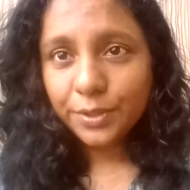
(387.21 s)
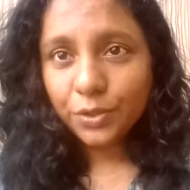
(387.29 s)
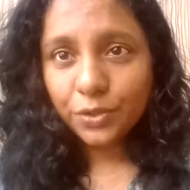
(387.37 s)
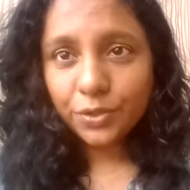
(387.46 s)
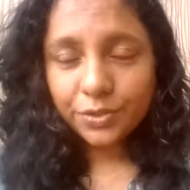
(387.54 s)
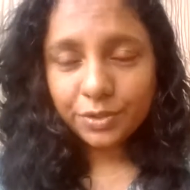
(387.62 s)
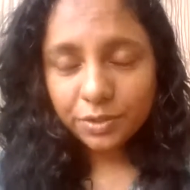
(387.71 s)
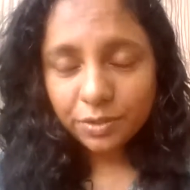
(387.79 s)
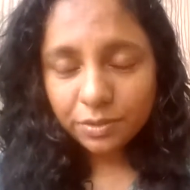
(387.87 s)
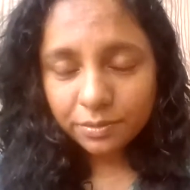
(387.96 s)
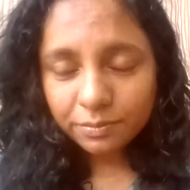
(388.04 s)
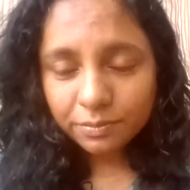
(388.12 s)
You're
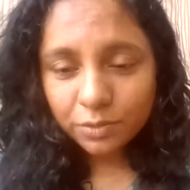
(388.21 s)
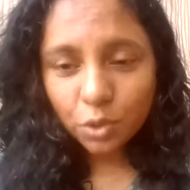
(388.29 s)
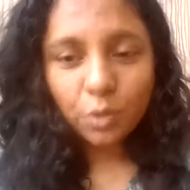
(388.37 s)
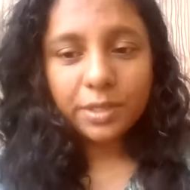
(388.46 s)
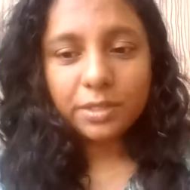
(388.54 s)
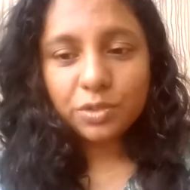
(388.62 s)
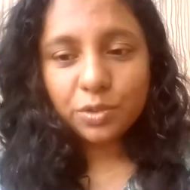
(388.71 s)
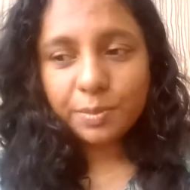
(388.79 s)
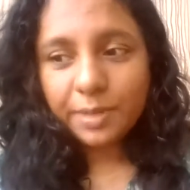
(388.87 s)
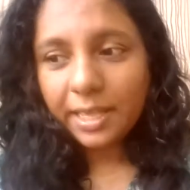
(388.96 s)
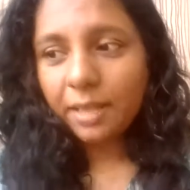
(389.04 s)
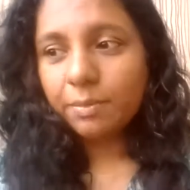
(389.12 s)
going to
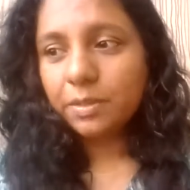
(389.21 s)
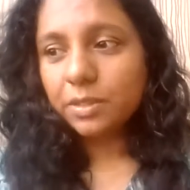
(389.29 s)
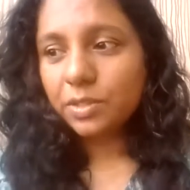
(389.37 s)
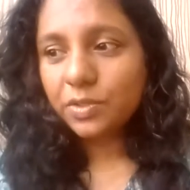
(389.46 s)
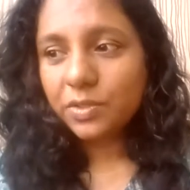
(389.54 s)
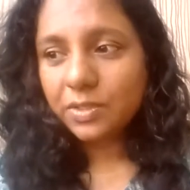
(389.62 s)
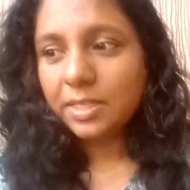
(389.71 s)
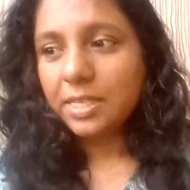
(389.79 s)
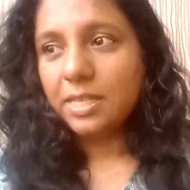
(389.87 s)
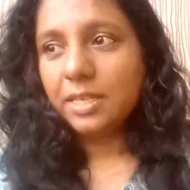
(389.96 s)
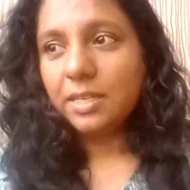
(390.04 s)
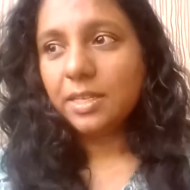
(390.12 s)
be able to
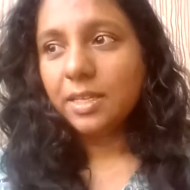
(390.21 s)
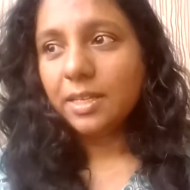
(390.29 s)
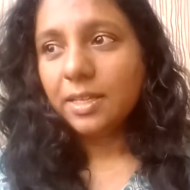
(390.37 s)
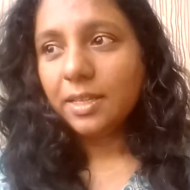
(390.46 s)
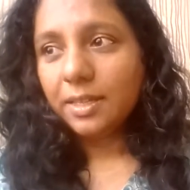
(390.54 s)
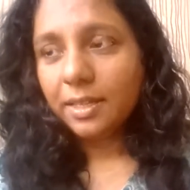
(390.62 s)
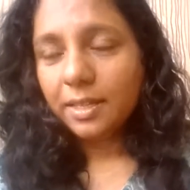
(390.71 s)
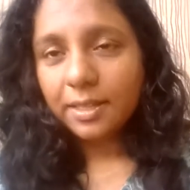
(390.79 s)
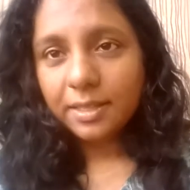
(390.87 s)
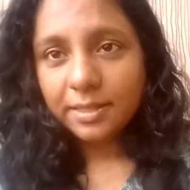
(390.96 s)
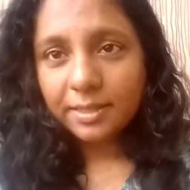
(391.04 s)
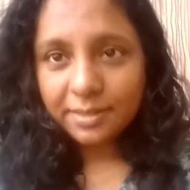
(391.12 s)
see
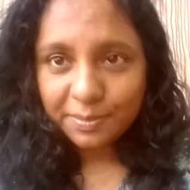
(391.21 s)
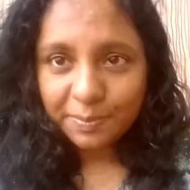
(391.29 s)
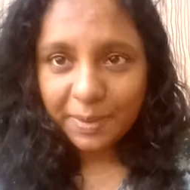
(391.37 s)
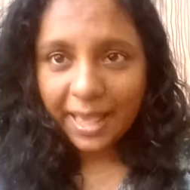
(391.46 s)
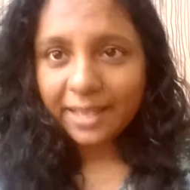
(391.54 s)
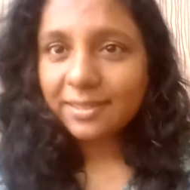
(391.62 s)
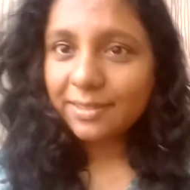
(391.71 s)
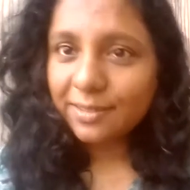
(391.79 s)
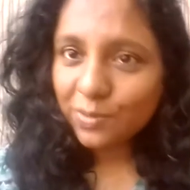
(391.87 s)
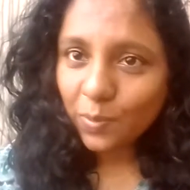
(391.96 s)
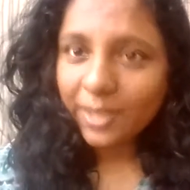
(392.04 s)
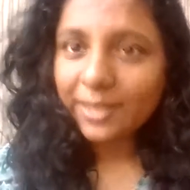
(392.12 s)
this is black,
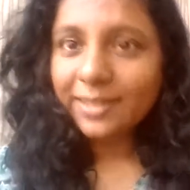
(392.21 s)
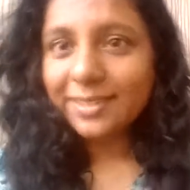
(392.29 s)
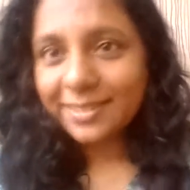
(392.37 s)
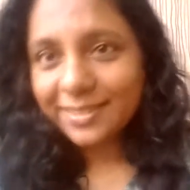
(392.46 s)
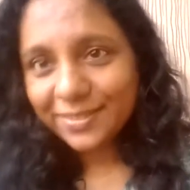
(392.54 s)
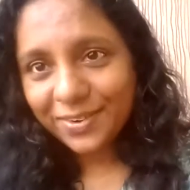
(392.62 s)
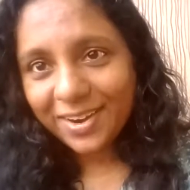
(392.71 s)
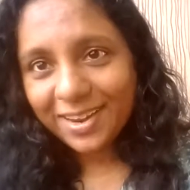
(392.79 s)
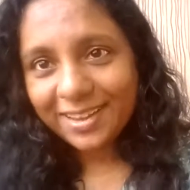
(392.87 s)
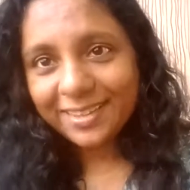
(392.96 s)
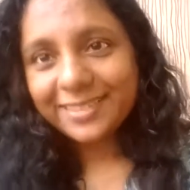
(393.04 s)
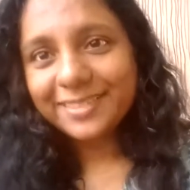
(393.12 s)
this is white, this is grey
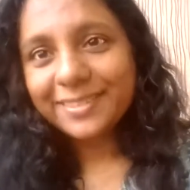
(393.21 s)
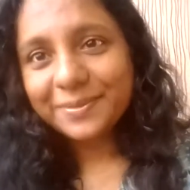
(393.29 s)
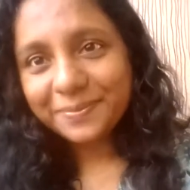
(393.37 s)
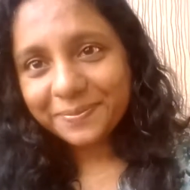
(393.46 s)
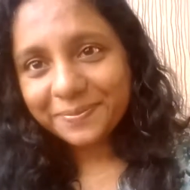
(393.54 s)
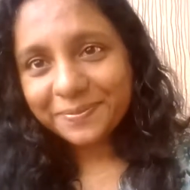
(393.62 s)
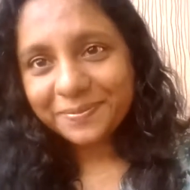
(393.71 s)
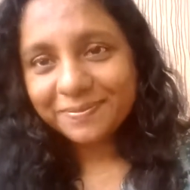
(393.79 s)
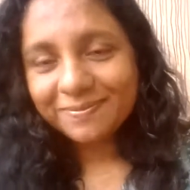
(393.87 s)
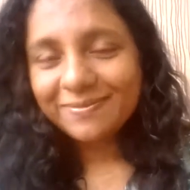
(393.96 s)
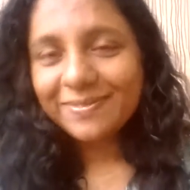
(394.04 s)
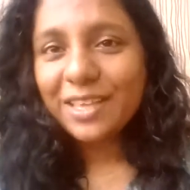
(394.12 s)

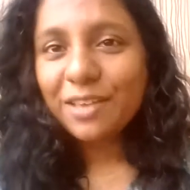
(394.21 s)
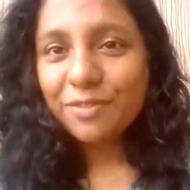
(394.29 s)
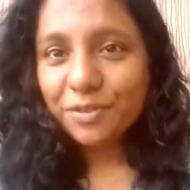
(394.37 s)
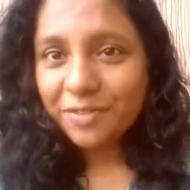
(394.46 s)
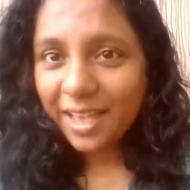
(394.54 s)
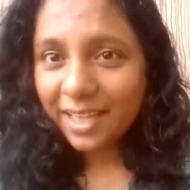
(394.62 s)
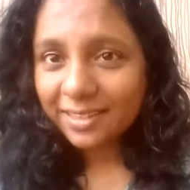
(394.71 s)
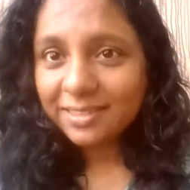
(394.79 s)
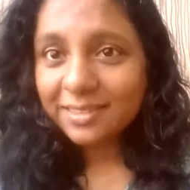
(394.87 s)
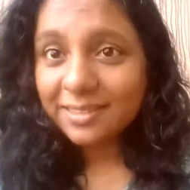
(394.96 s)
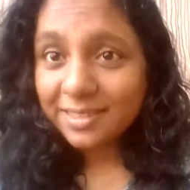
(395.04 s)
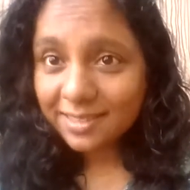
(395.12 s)
if you've had
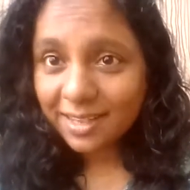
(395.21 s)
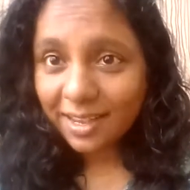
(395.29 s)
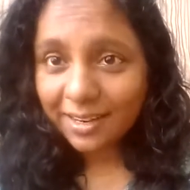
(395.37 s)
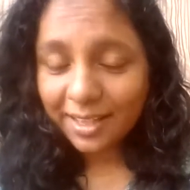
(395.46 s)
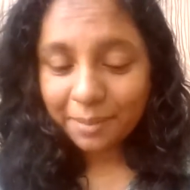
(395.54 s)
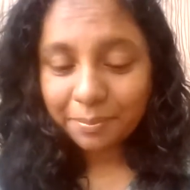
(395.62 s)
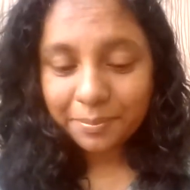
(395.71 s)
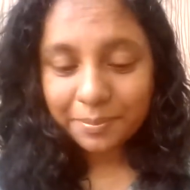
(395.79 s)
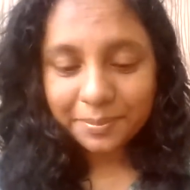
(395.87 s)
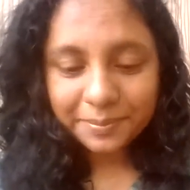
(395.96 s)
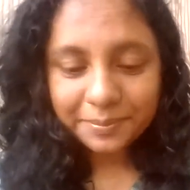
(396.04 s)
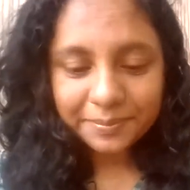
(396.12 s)
skullcap.
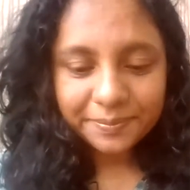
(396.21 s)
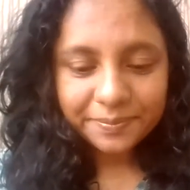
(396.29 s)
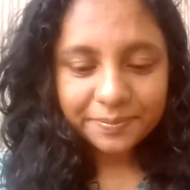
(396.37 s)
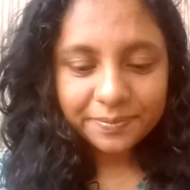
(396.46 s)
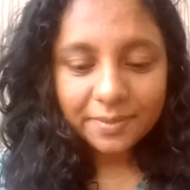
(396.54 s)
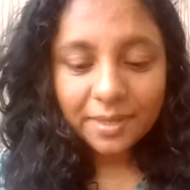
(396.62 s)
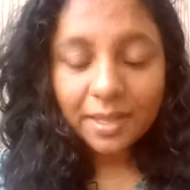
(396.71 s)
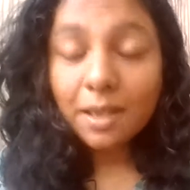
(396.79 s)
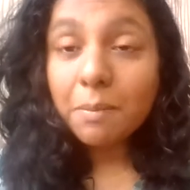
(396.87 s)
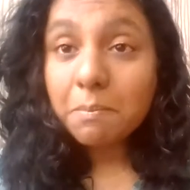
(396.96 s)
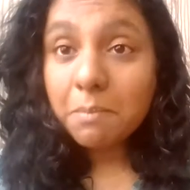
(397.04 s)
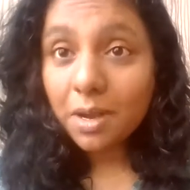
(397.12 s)

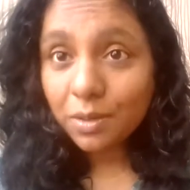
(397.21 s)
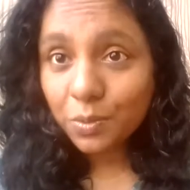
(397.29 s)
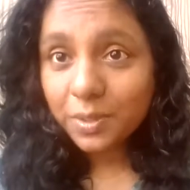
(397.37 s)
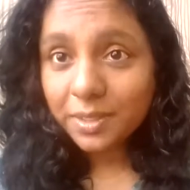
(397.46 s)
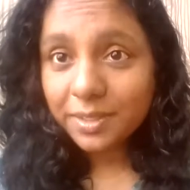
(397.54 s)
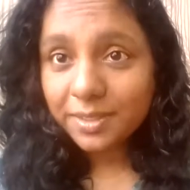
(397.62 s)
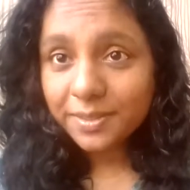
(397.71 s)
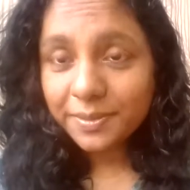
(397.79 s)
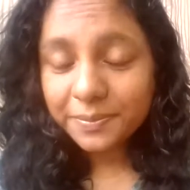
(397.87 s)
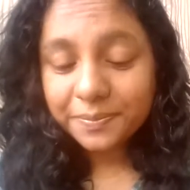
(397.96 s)
Mugwort.